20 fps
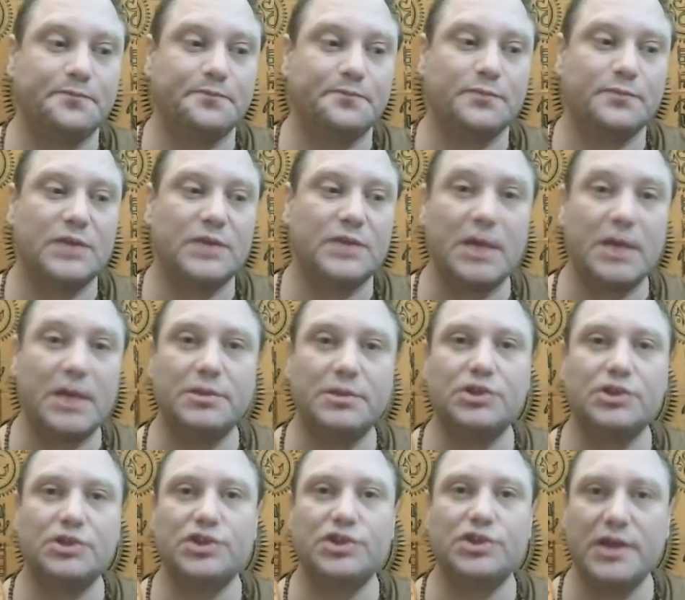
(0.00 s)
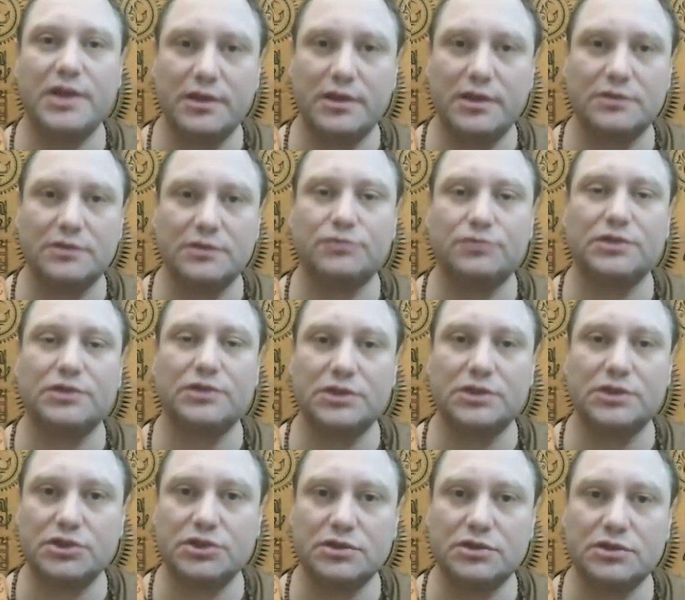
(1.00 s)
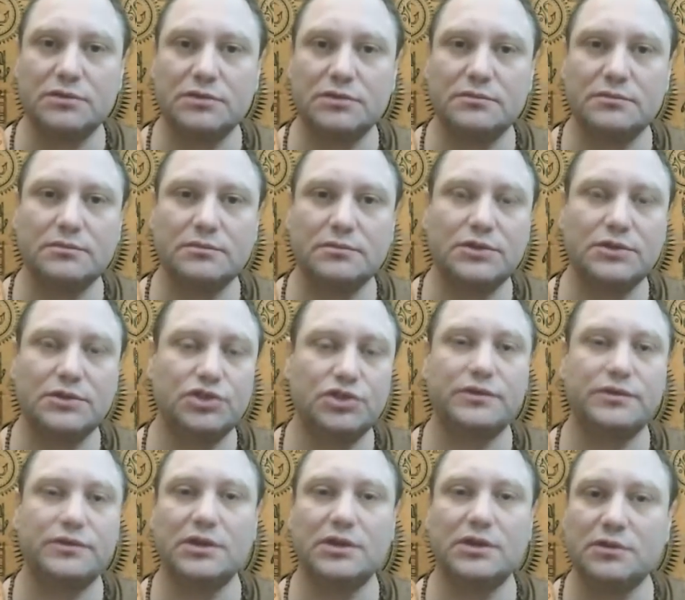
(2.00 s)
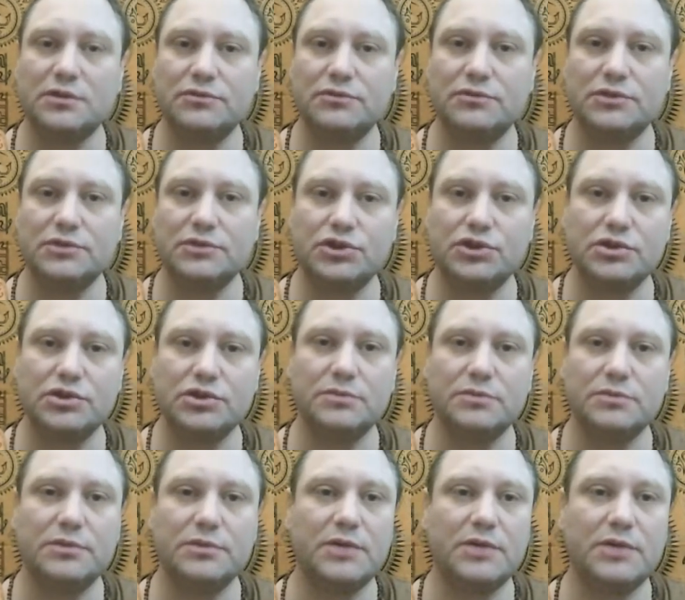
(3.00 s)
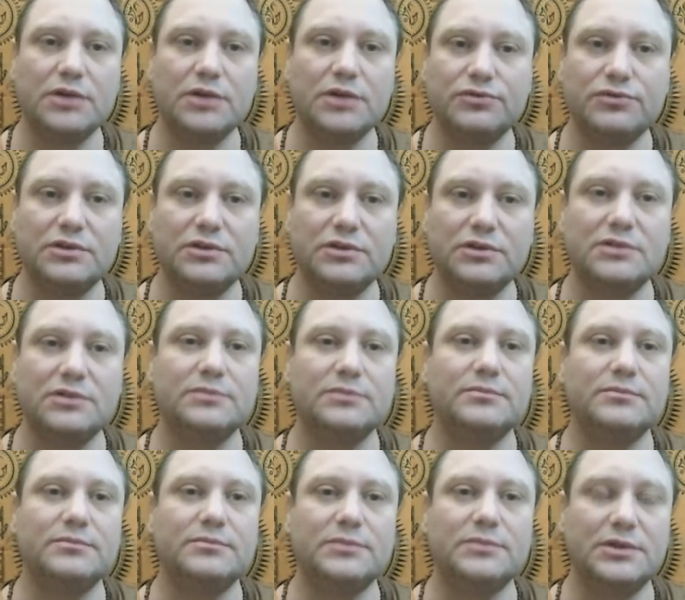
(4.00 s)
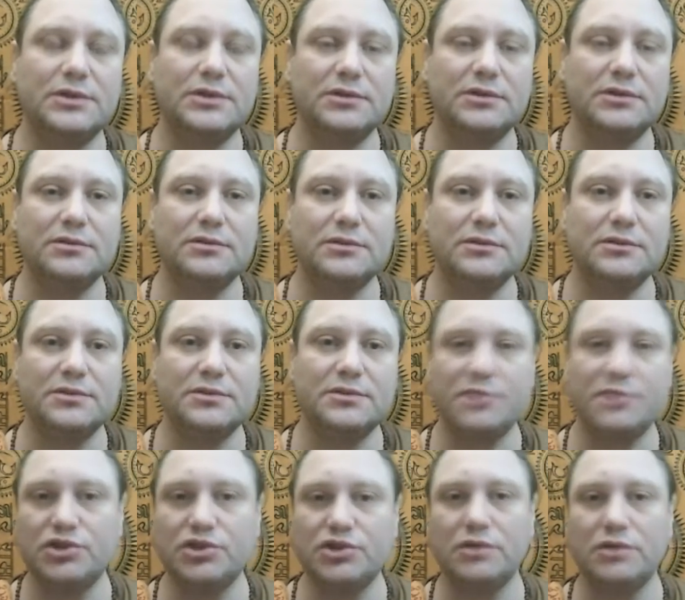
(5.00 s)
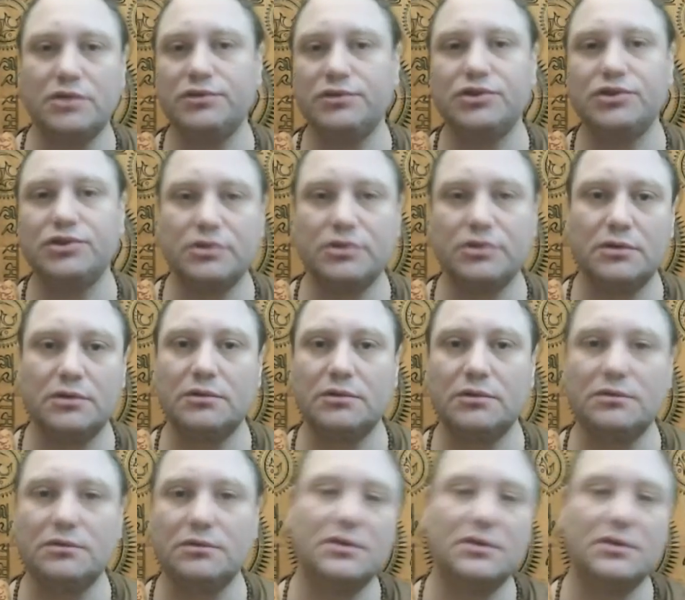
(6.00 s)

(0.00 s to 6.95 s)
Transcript: I'm initiated in tradition, into another tradition by mantra and special ritual.